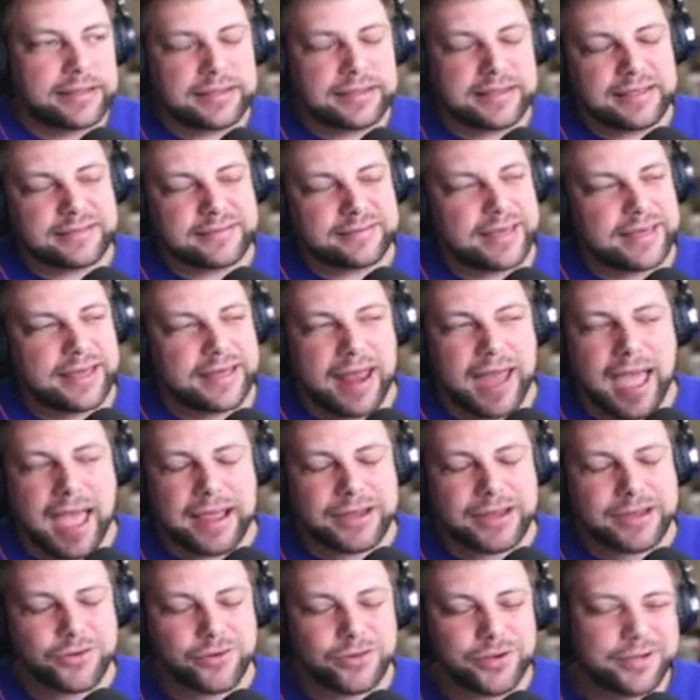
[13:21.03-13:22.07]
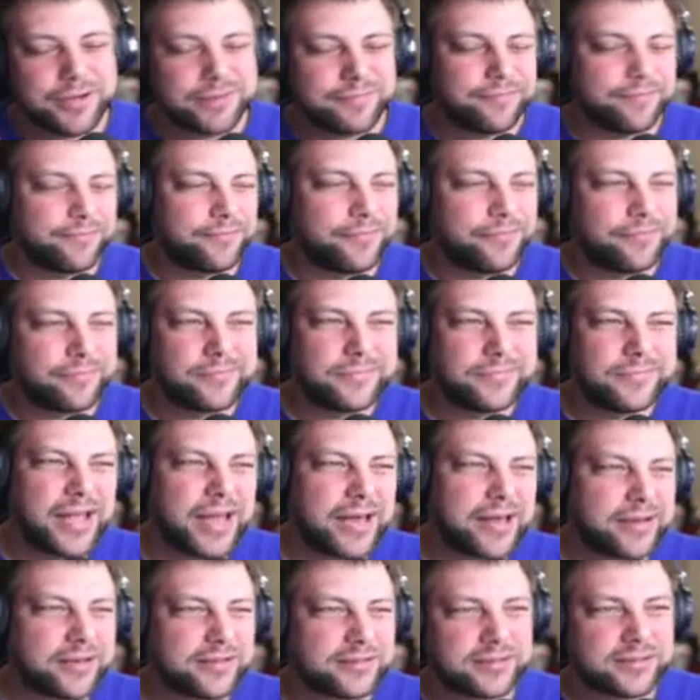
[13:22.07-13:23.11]
Is that accurate?
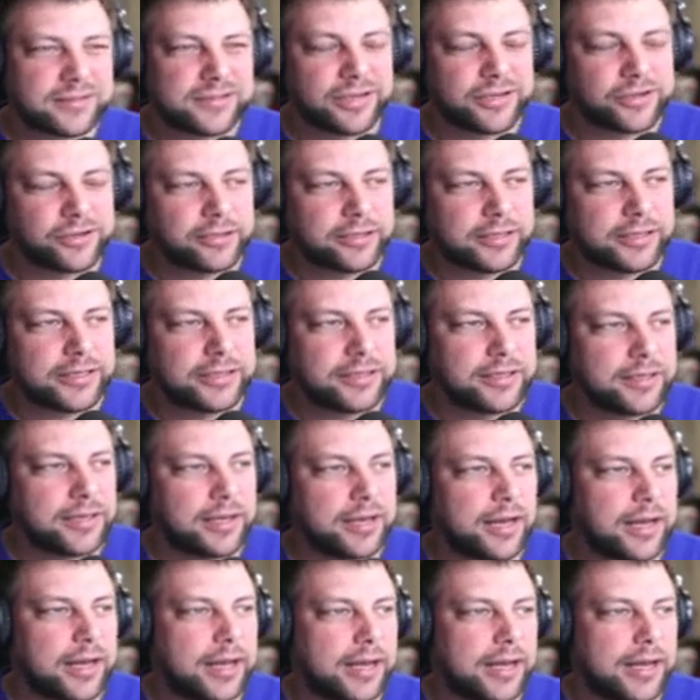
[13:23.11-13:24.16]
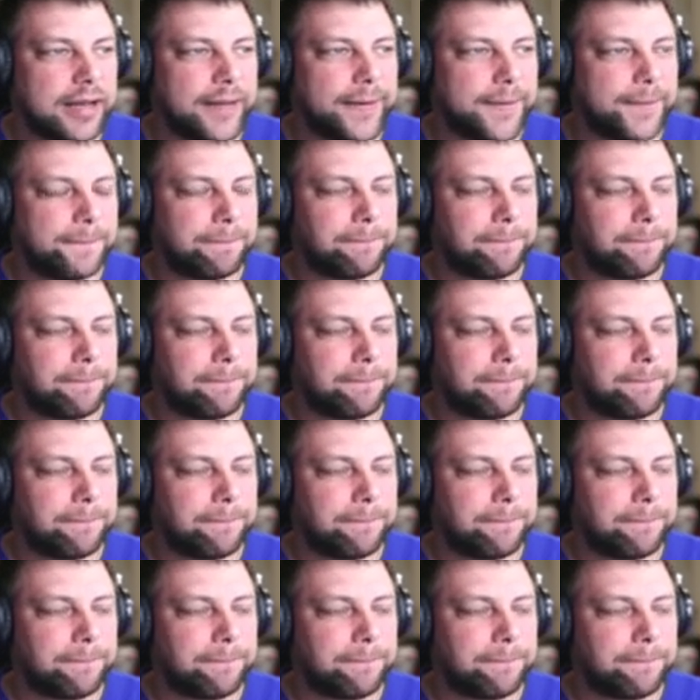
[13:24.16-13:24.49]
Not necessarily. I